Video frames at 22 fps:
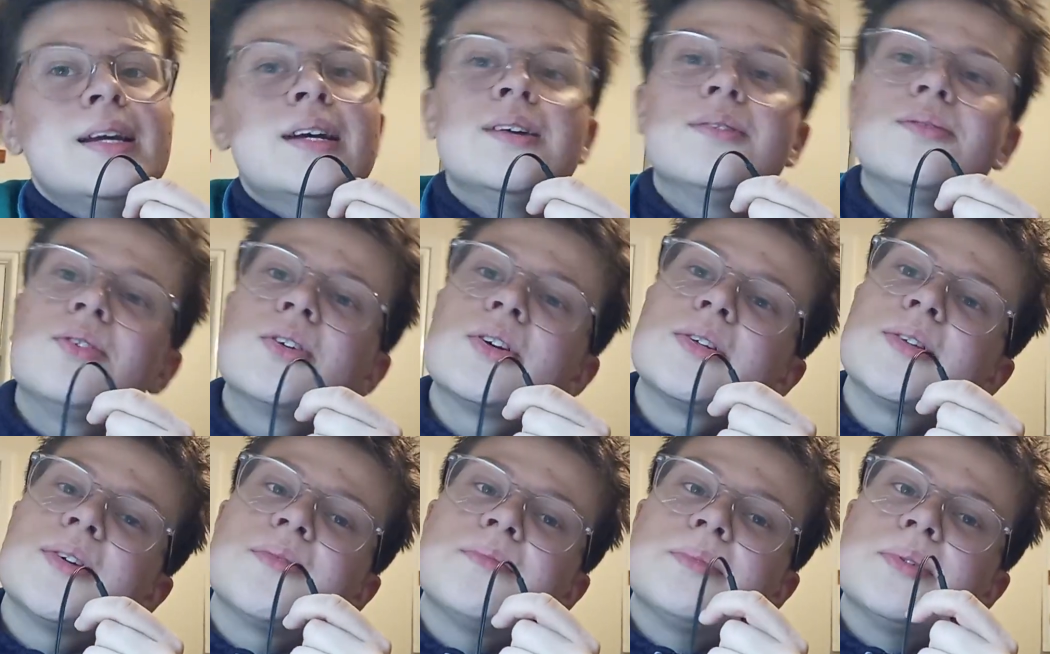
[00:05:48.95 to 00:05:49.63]
For
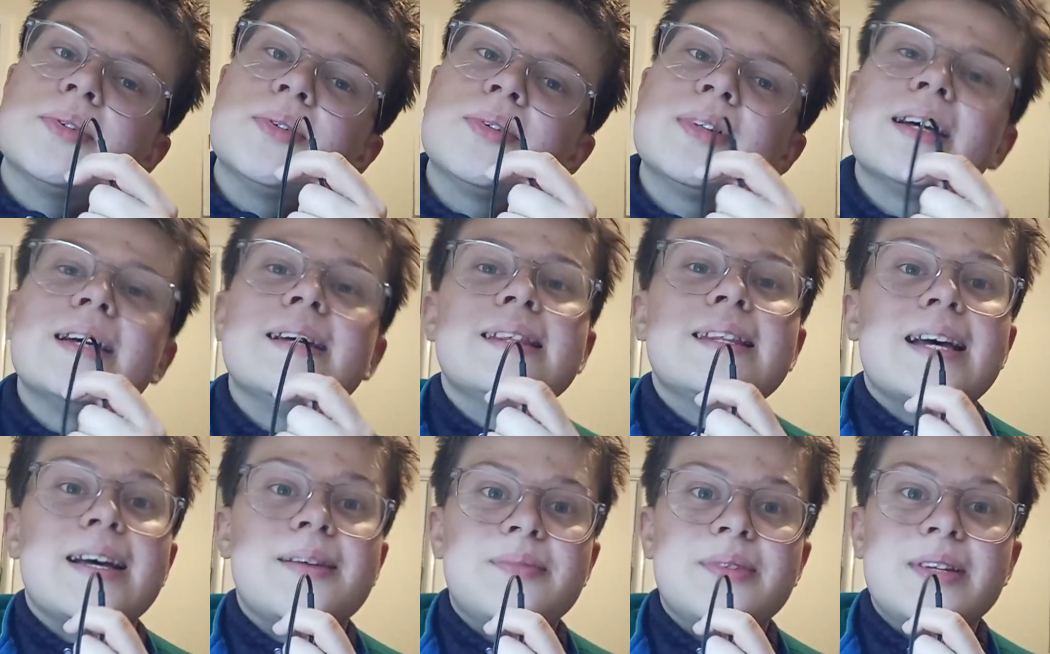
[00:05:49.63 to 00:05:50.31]
example, in the
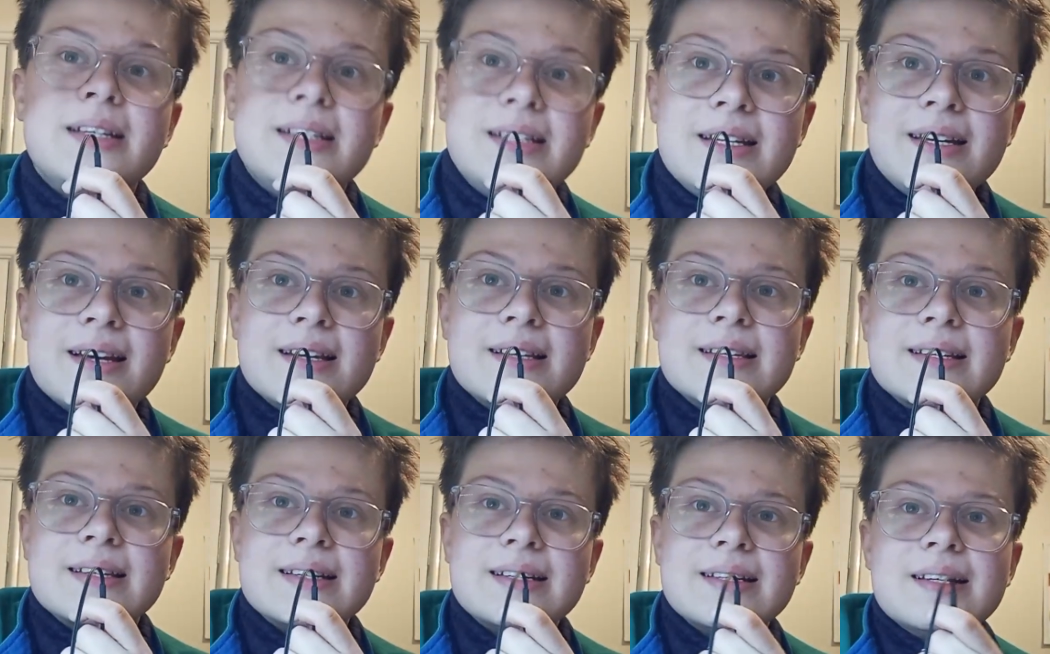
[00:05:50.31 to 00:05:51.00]
MTT
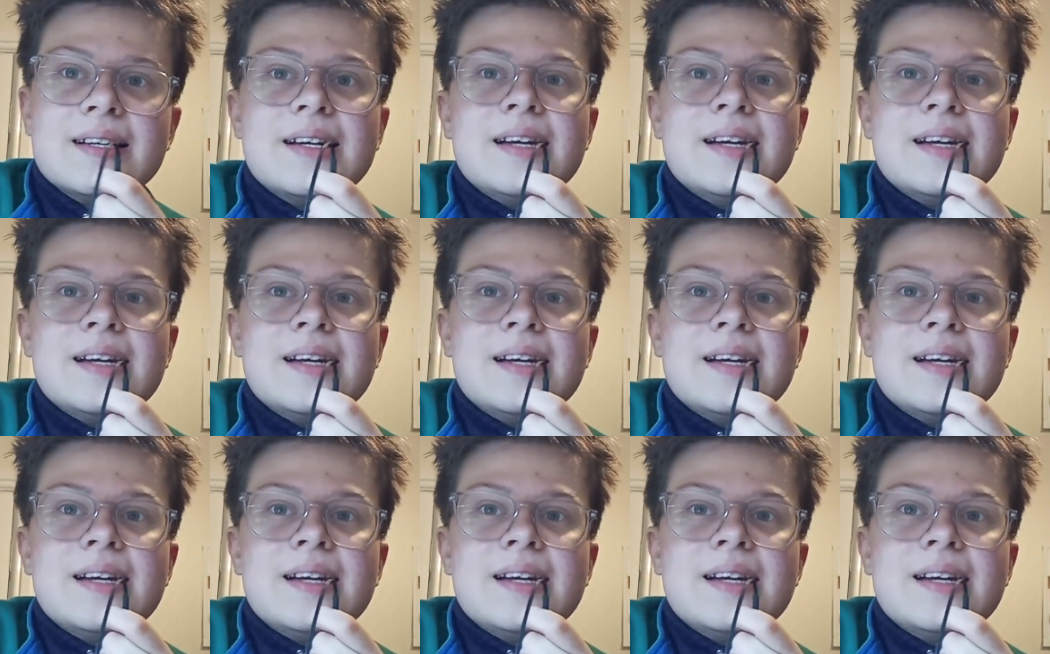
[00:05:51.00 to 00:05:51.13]
assay,